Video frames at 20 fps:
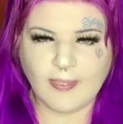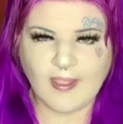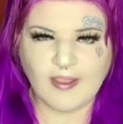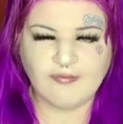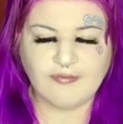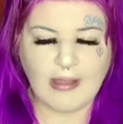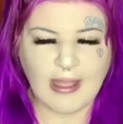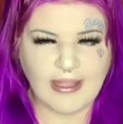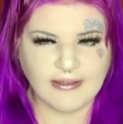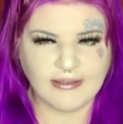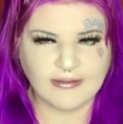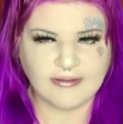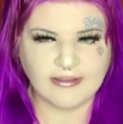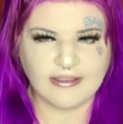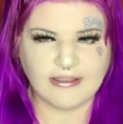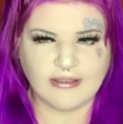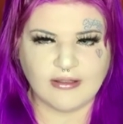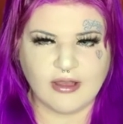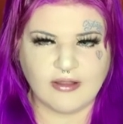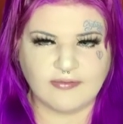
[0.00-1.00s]

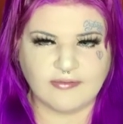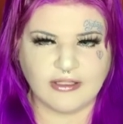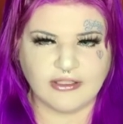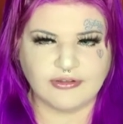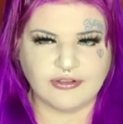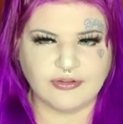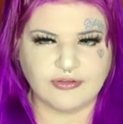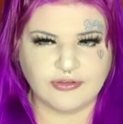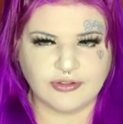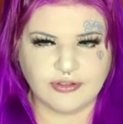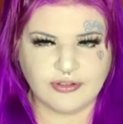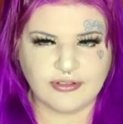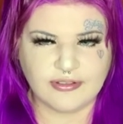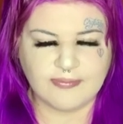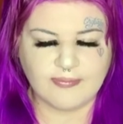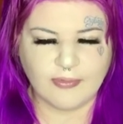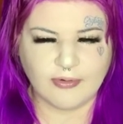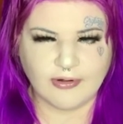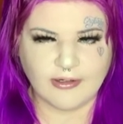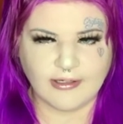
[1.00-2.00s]
Finally, on like the
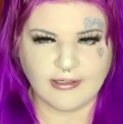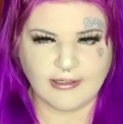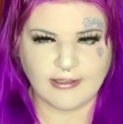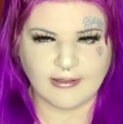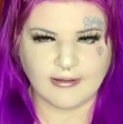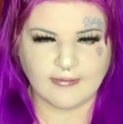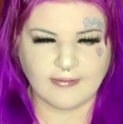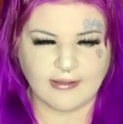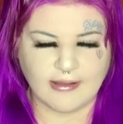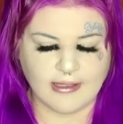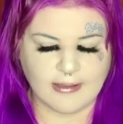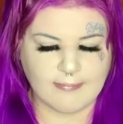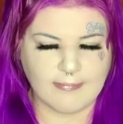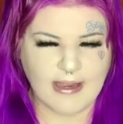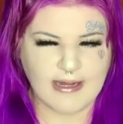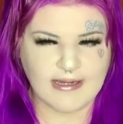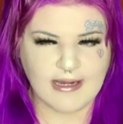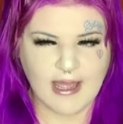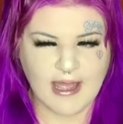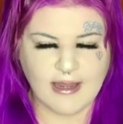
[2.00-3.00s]
3rd morning, like
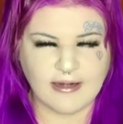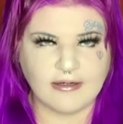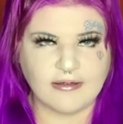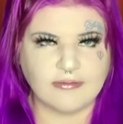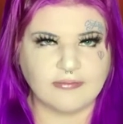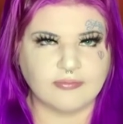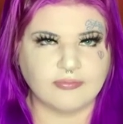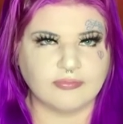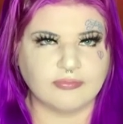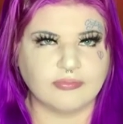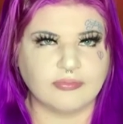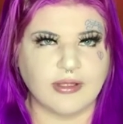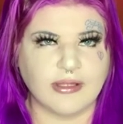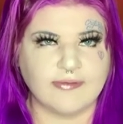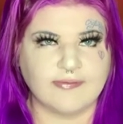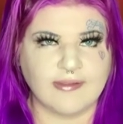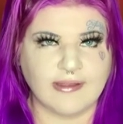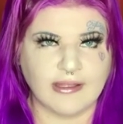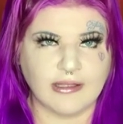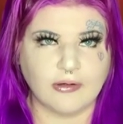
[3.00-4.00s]
my dad,
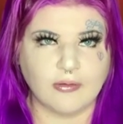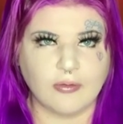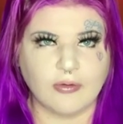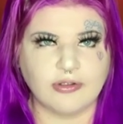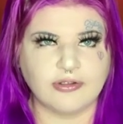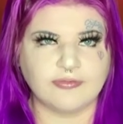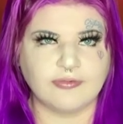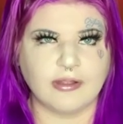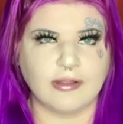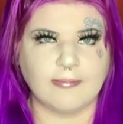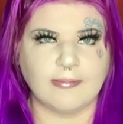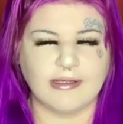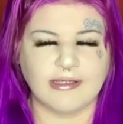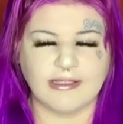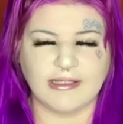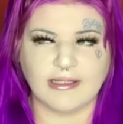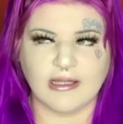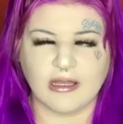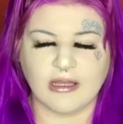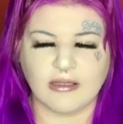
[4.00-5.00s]
like they get a hold of him and
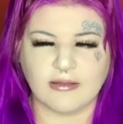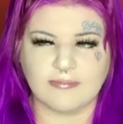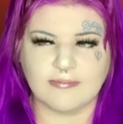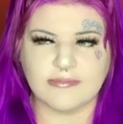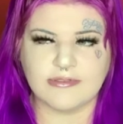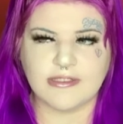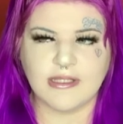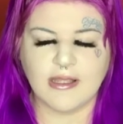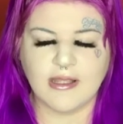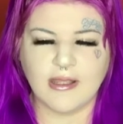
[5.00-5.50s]
he comes.